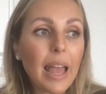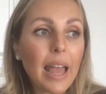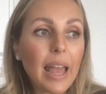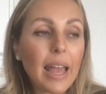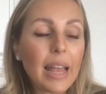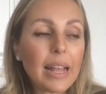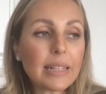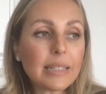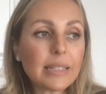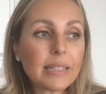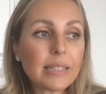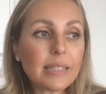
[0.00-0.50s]

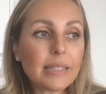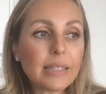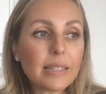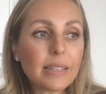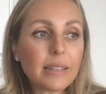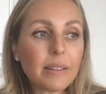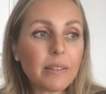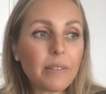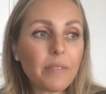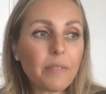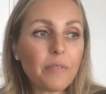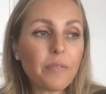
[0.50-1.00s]
it's
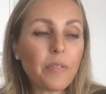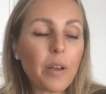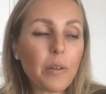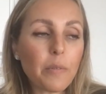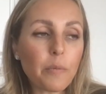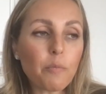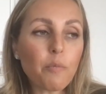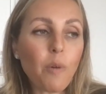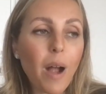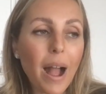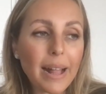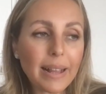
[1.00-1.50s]

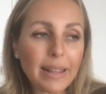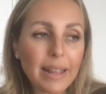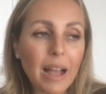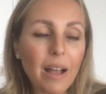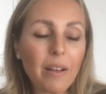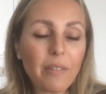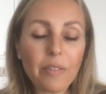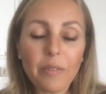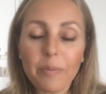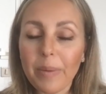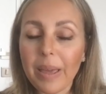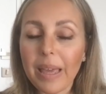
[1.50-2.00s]
right
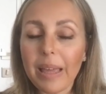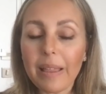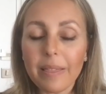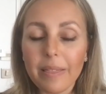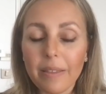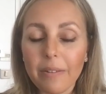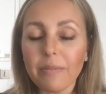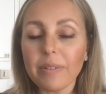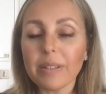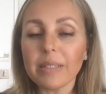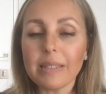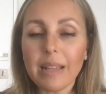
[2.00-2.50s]
now for me,
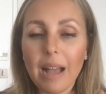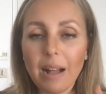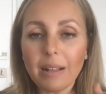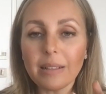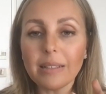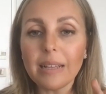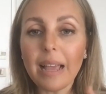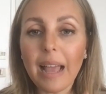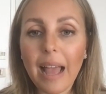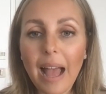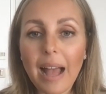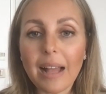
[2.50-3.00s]
the
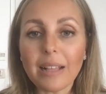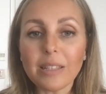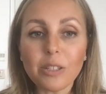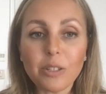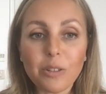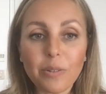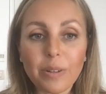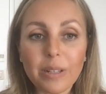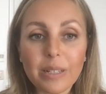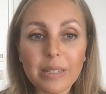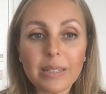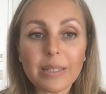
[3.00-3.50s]
resounding
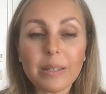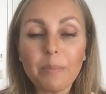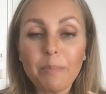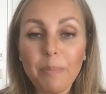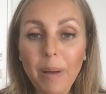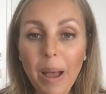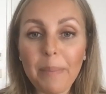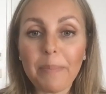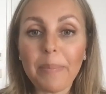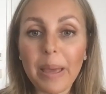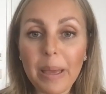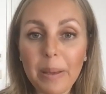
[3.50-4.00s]
answer is
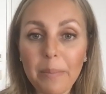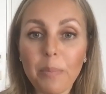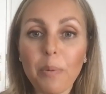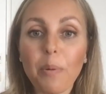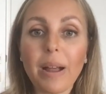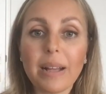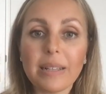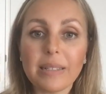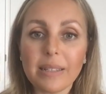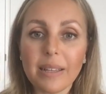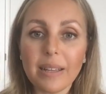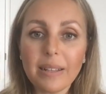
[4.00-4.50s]
by being
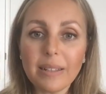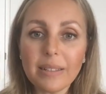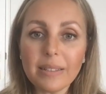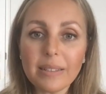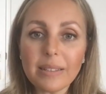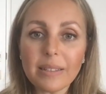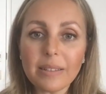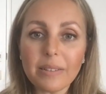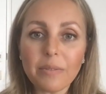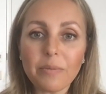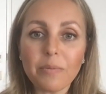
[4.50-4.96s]
present,